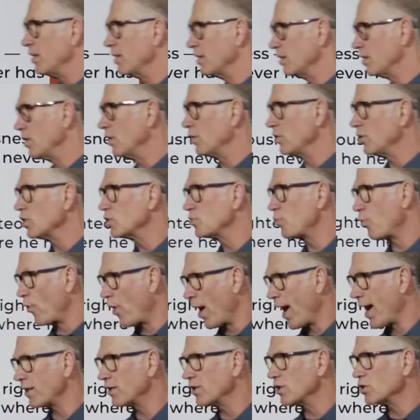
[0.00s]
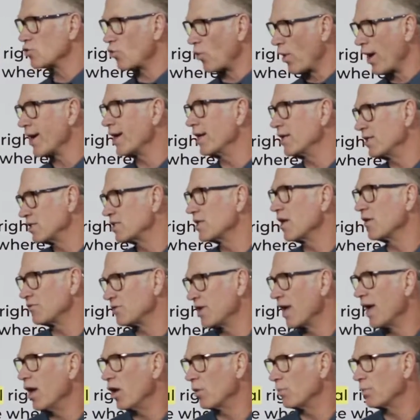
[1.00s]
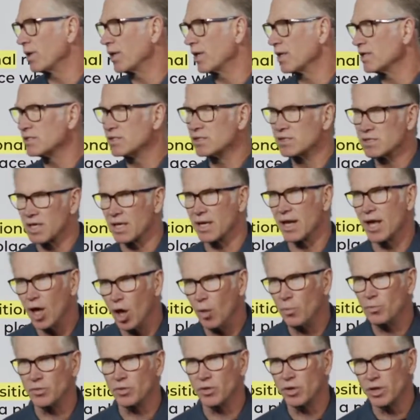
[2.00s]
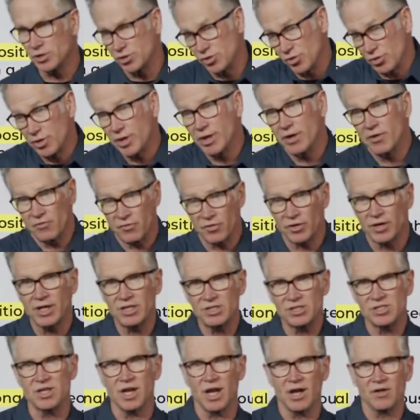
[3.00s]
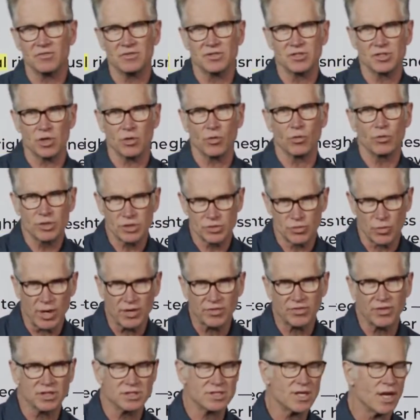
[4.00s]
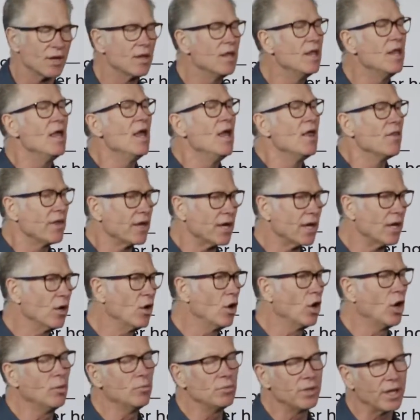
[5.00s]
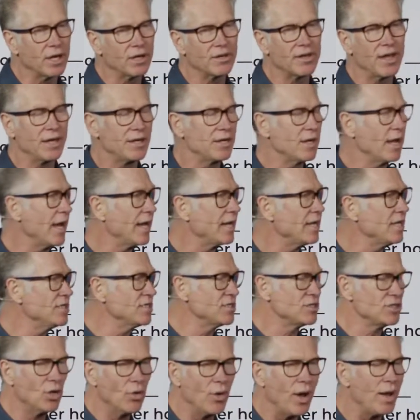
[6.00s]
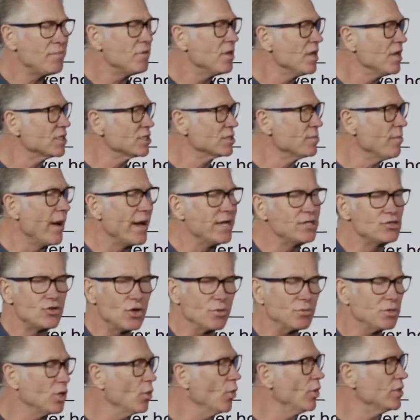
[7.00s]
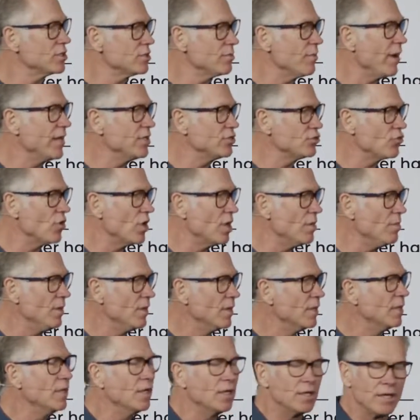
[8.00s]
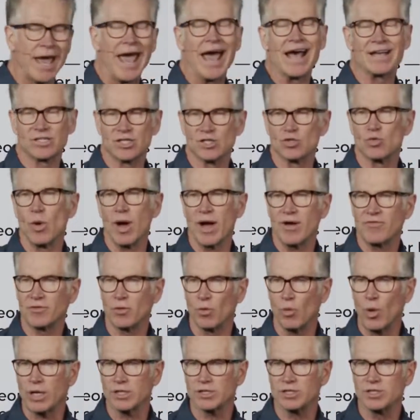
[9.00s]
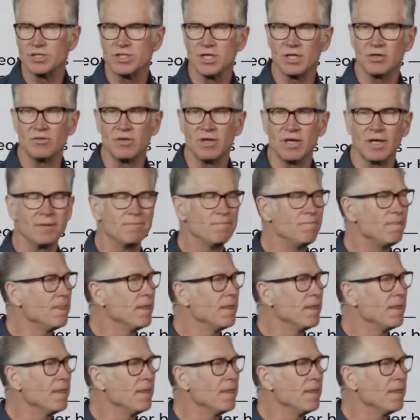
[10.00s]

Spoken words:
that, you know, you just practice writing stuff down, because it's going to help you, because you're going to forget stuff. And so just write things down. They got home later that night. He says, you know, I'm going to get some ice cream. Do you want some ice cream? Asked his wife. They're watching TV. And